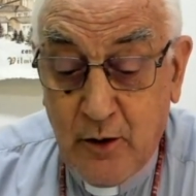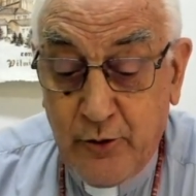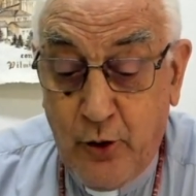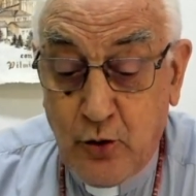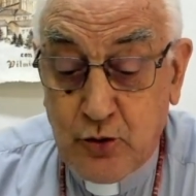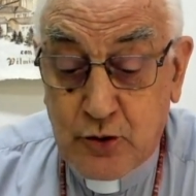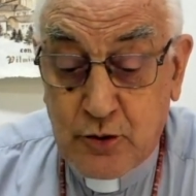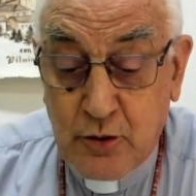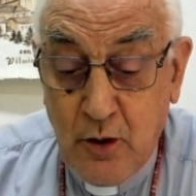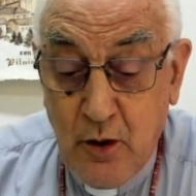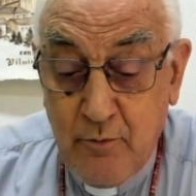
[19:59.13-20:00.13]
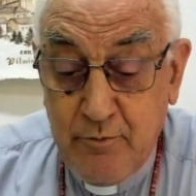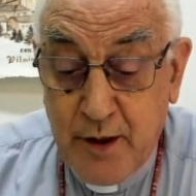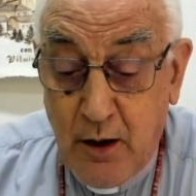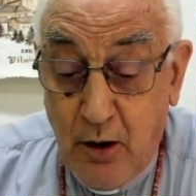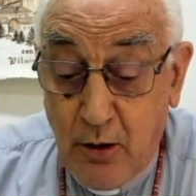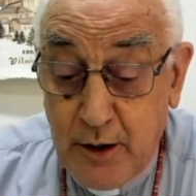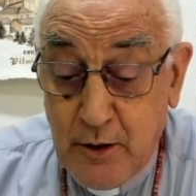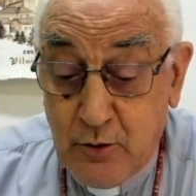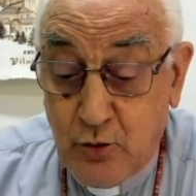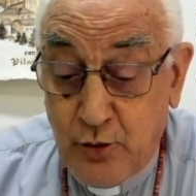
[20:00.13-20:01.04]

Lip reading: those belonging to